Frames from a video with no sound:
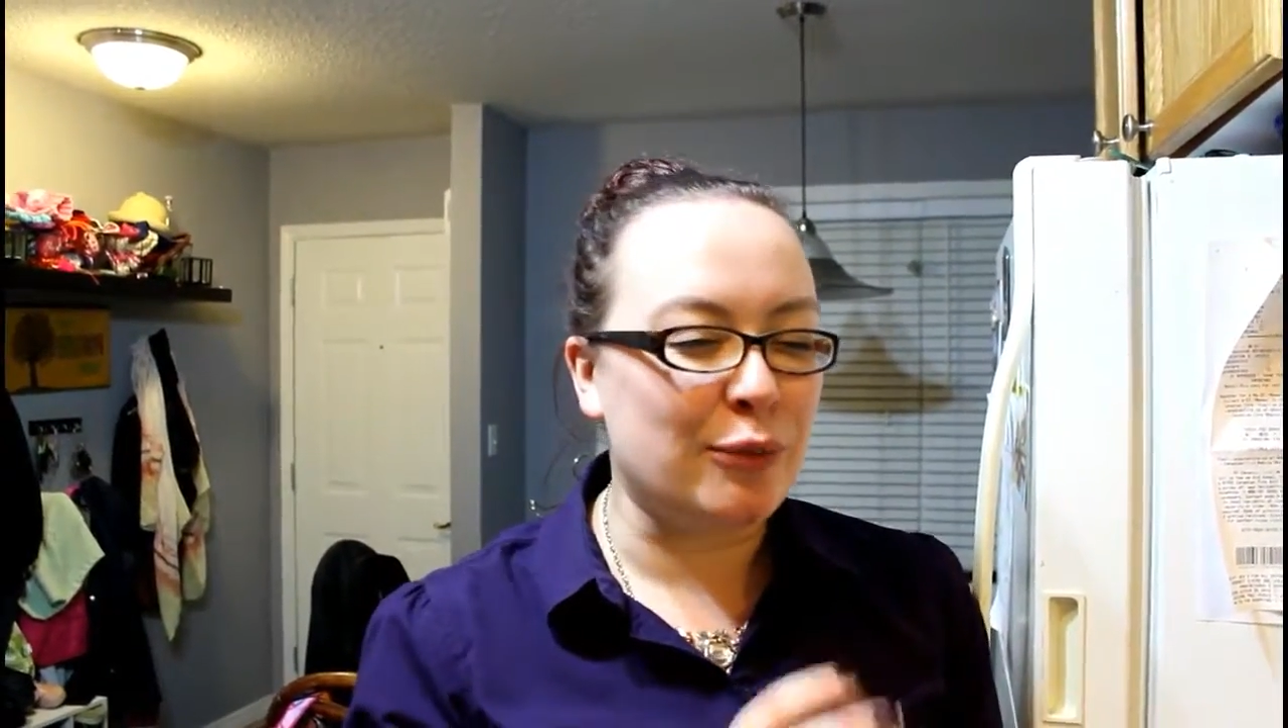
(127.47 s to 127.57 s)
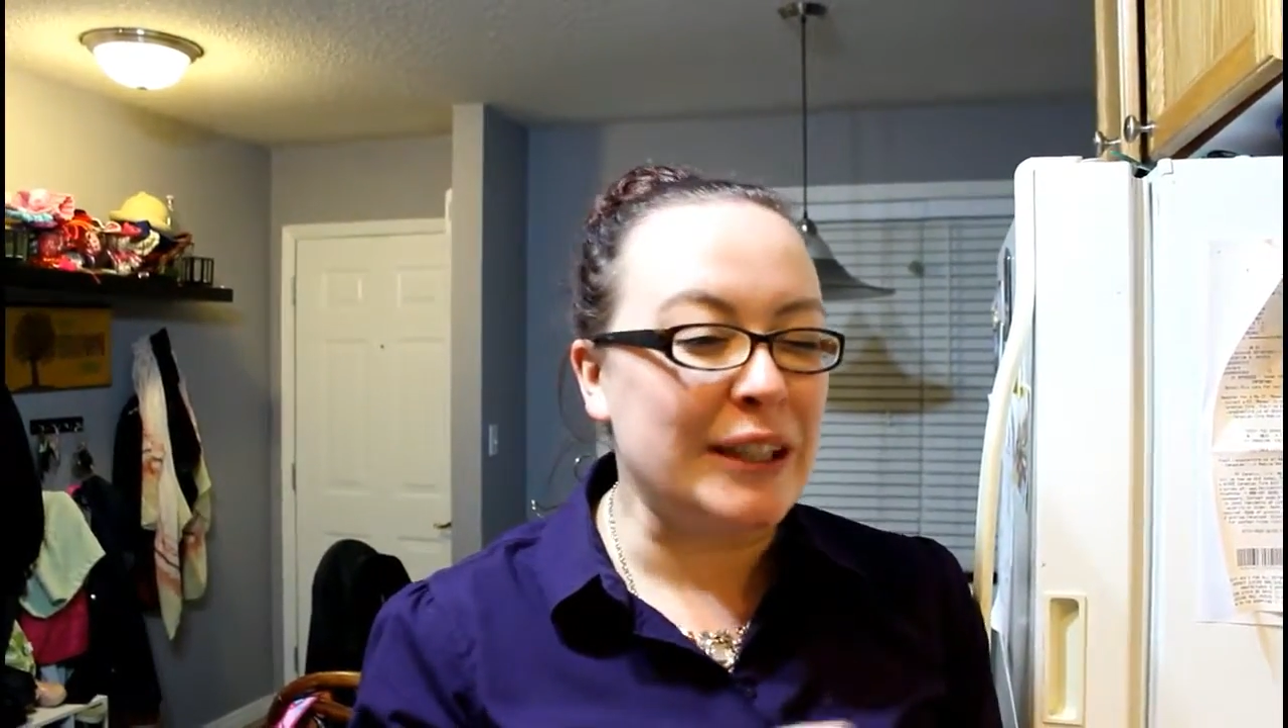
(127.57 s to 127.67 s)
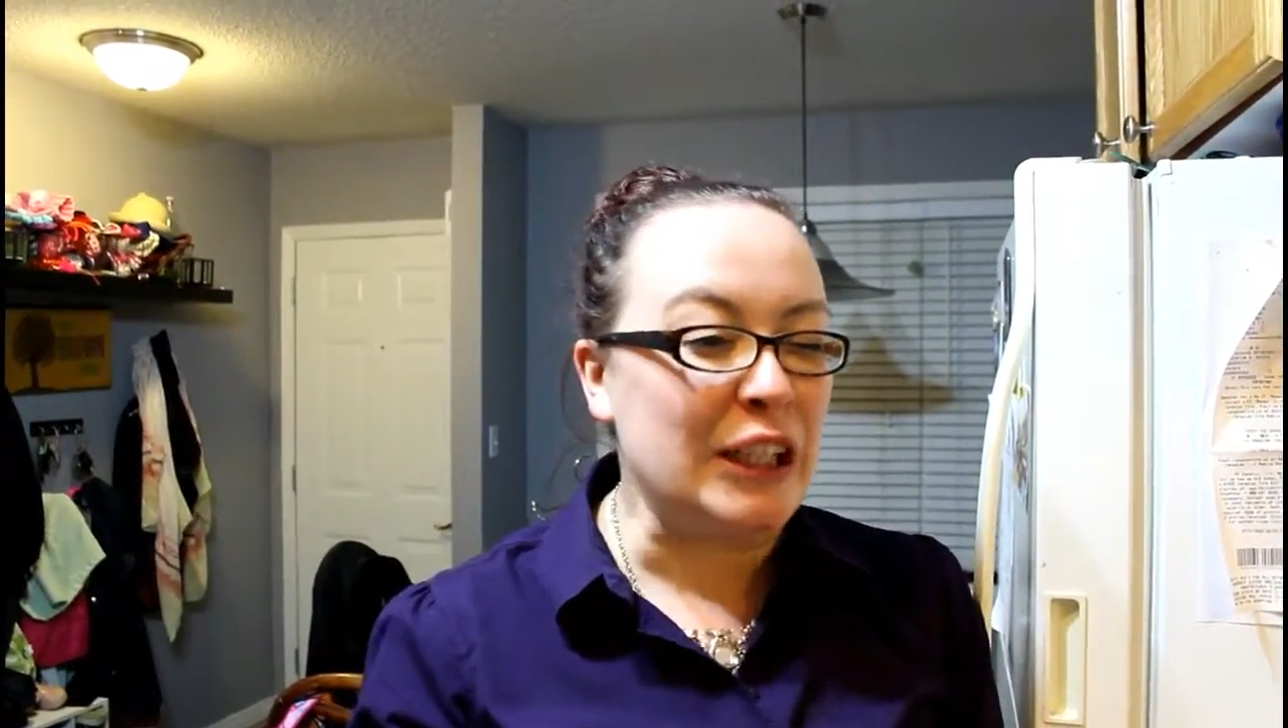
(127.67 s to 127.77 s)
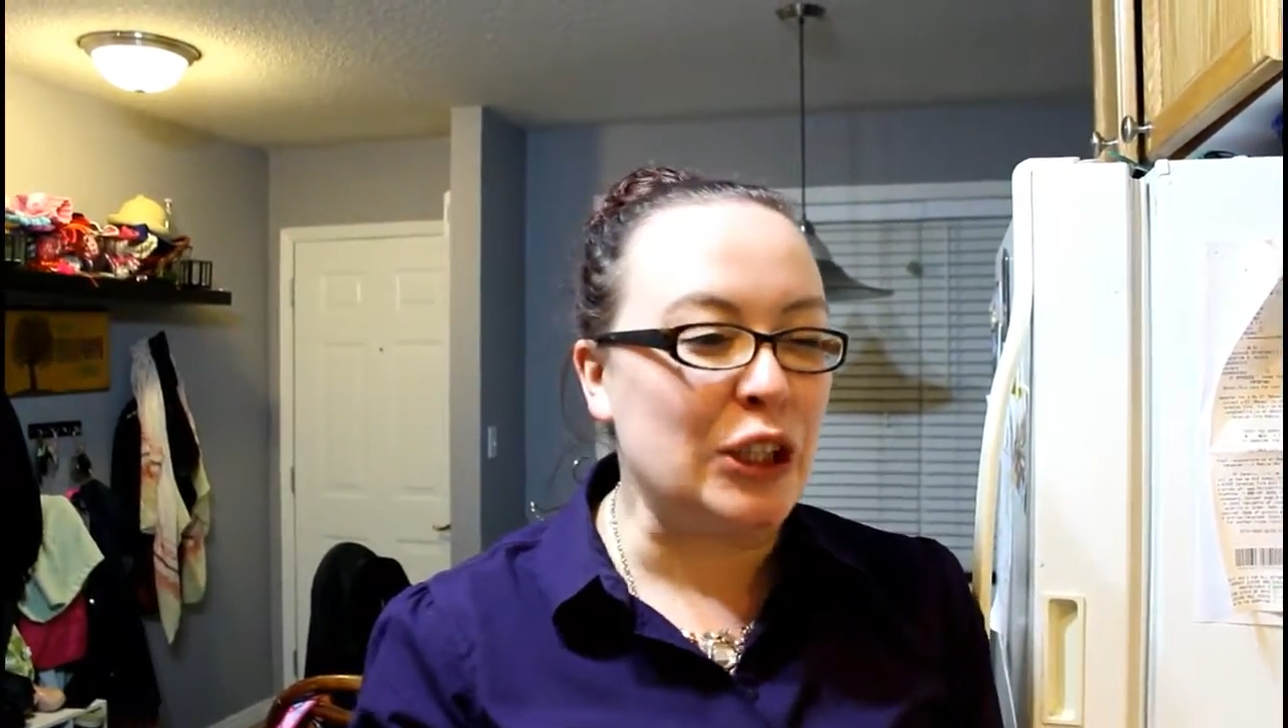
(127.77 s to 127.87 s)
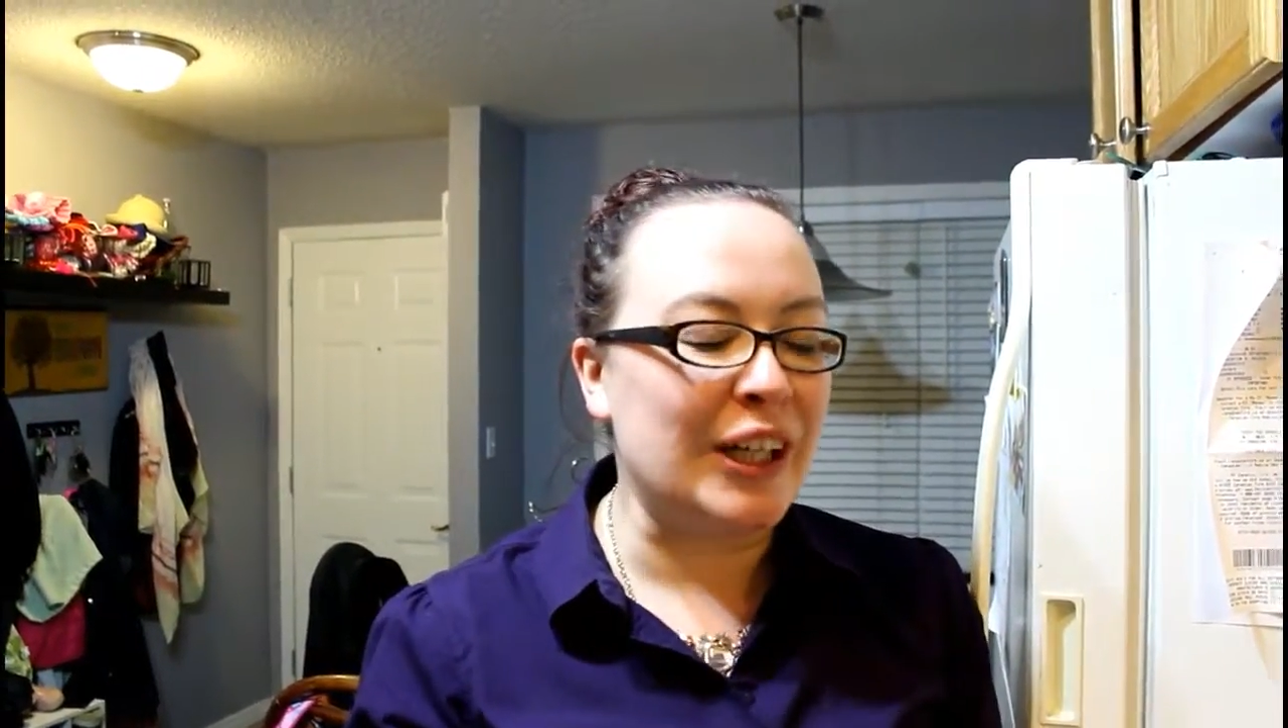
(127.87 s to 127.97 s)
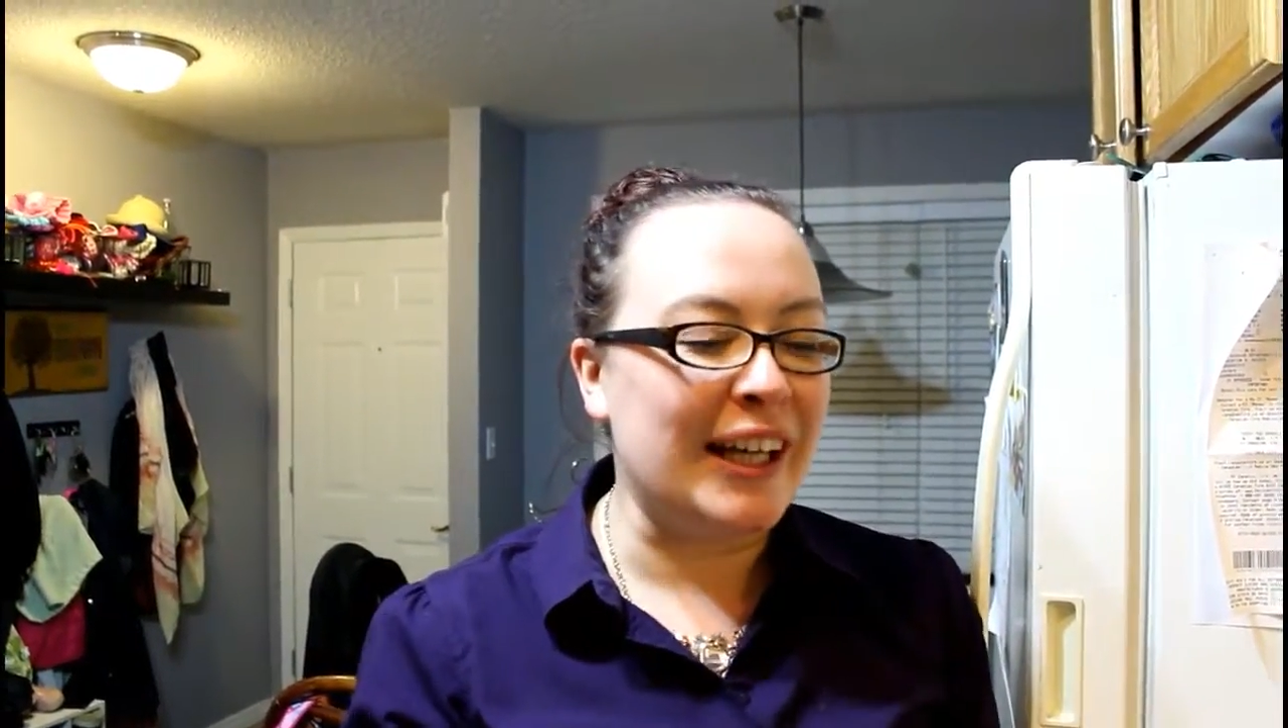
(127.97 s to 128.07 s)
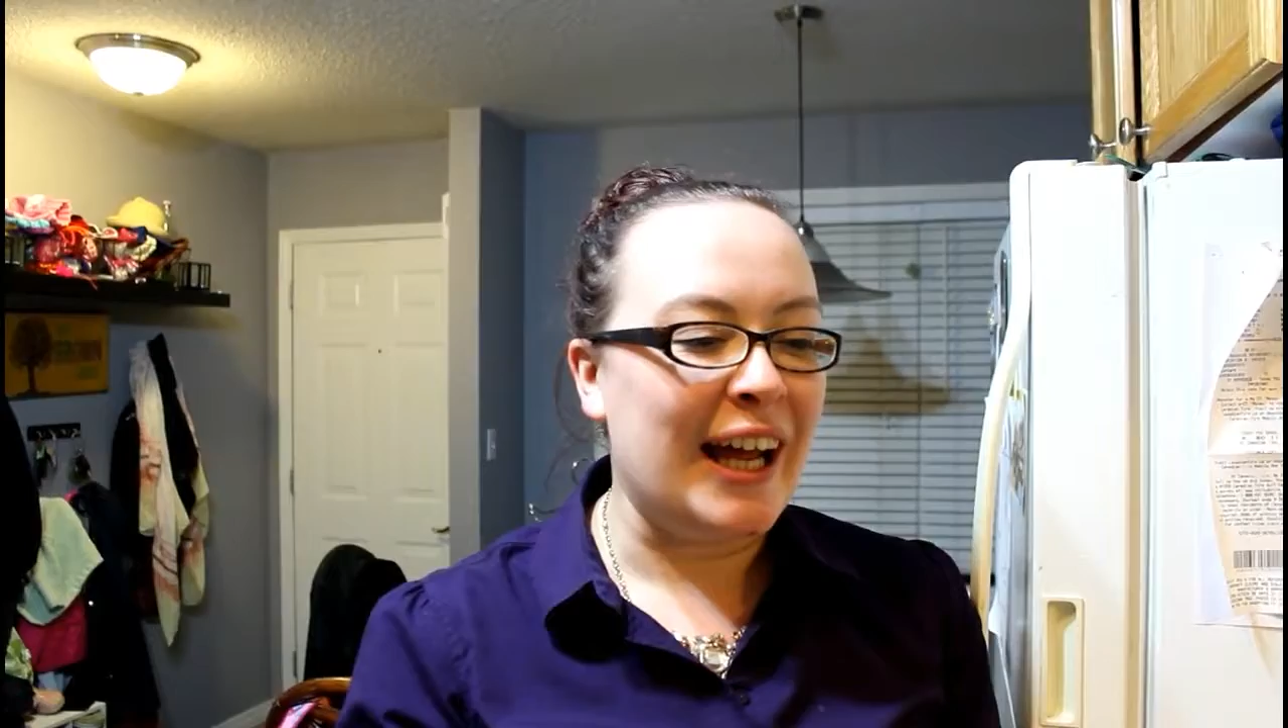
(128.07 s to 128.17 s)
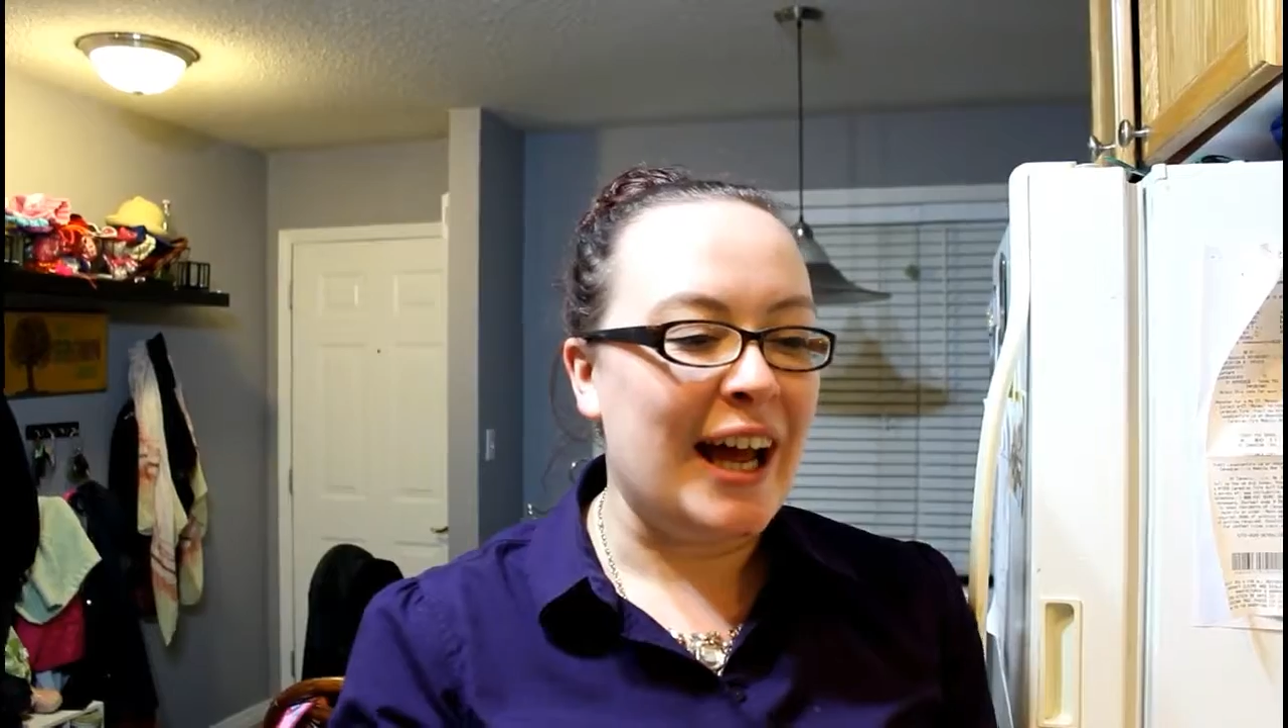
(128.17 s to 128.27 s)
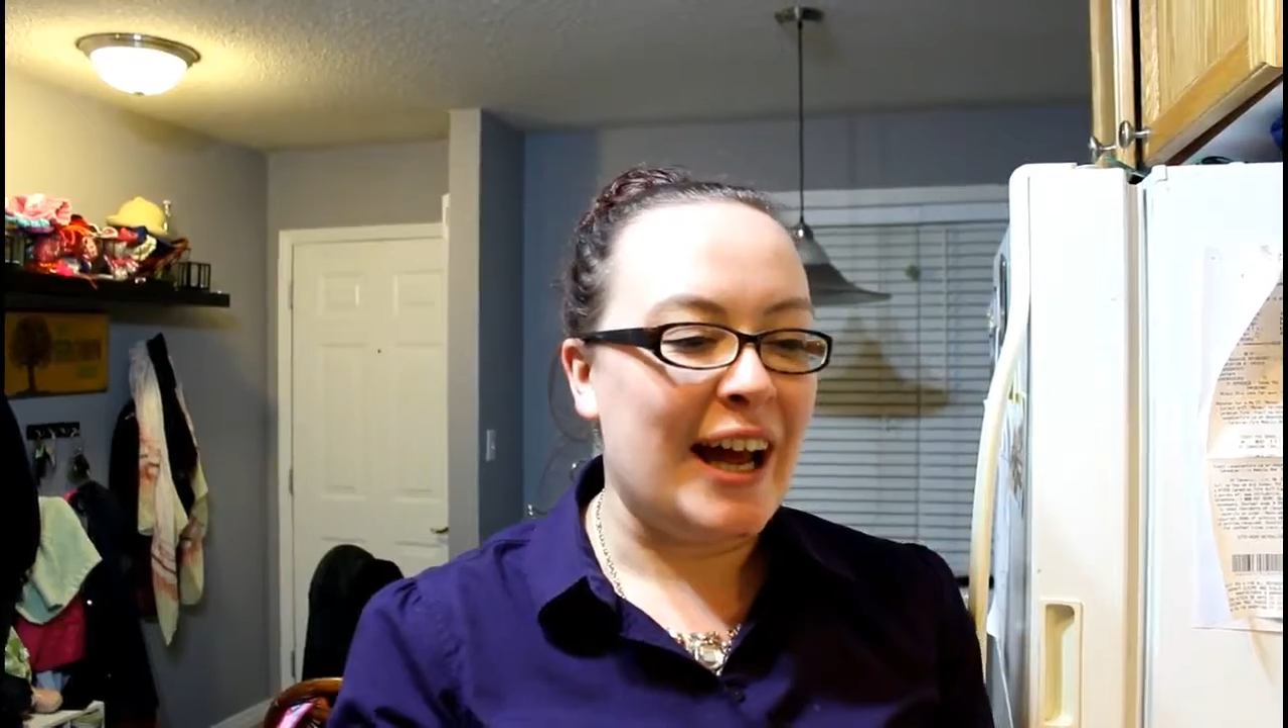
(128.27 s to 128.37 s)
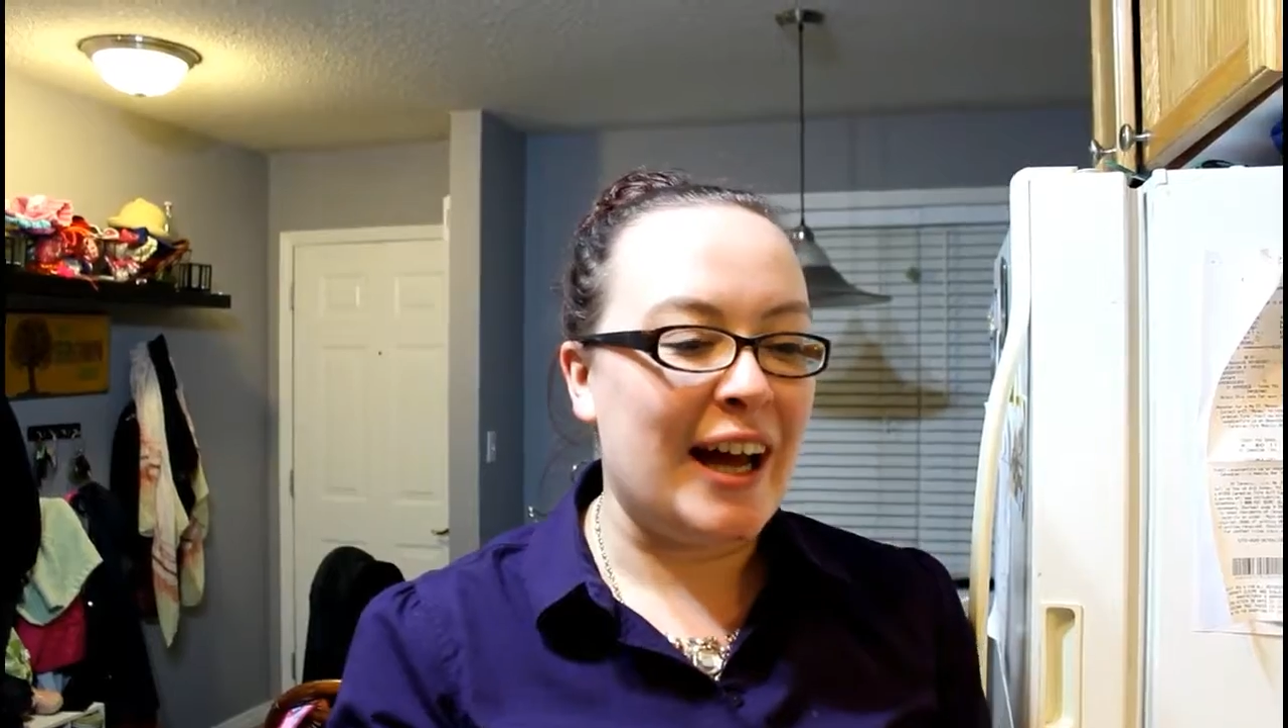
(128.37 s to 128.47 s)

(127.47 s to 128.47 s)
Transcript: are really good.